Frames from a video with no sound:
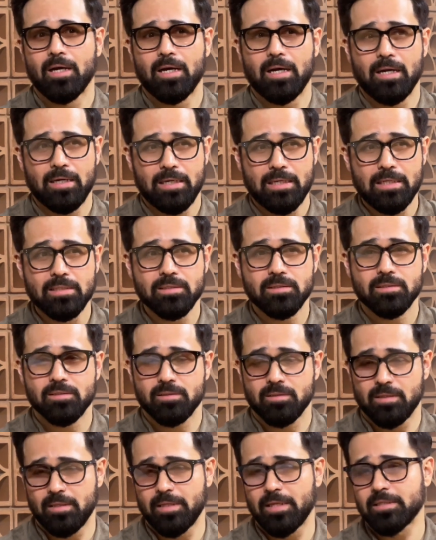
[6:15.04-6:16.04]
At
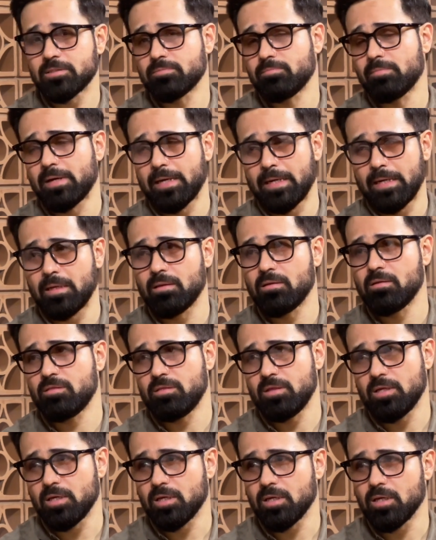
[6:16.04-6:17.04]
least that's my
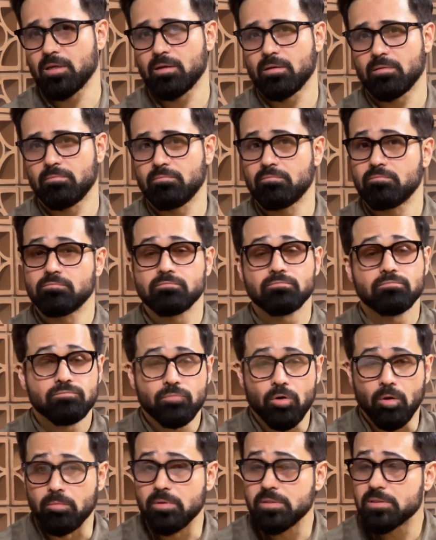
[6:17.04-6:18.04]
thinking.
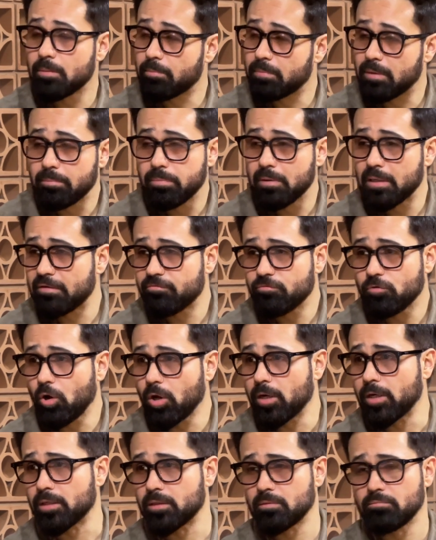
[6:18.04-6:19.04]
Probably some people have
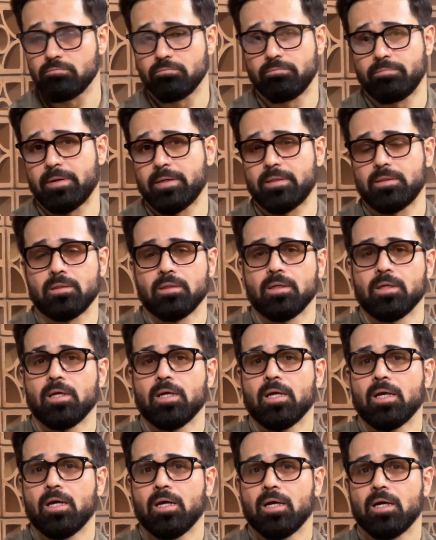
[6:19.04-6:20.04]
got it, but
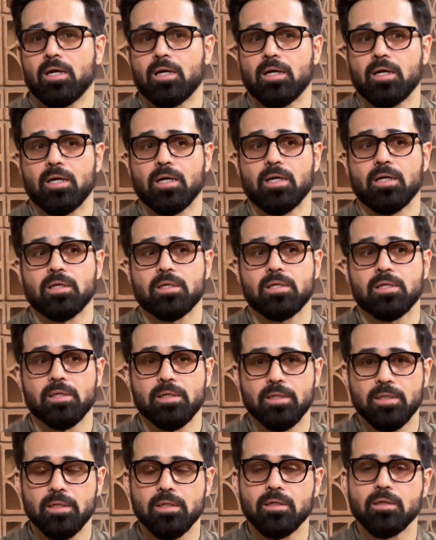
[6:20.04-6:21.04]
a
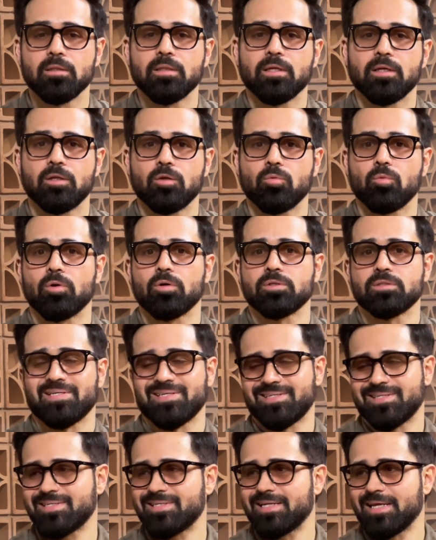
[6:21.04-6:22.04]
career that you want to
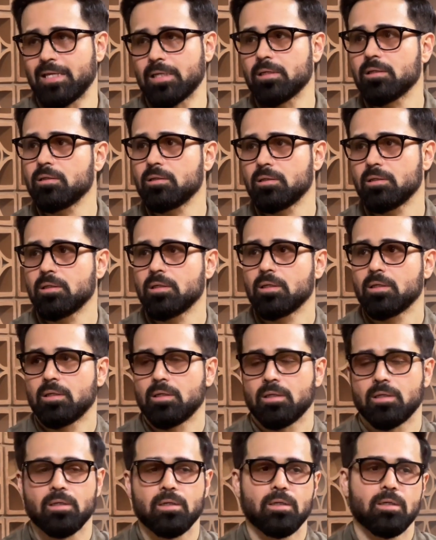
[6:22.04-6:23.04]
sustain
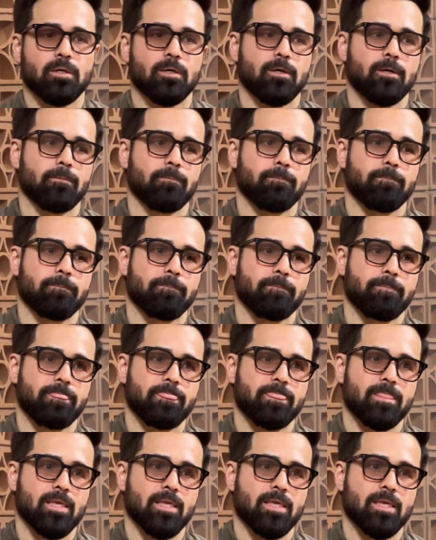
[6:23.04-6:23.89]
and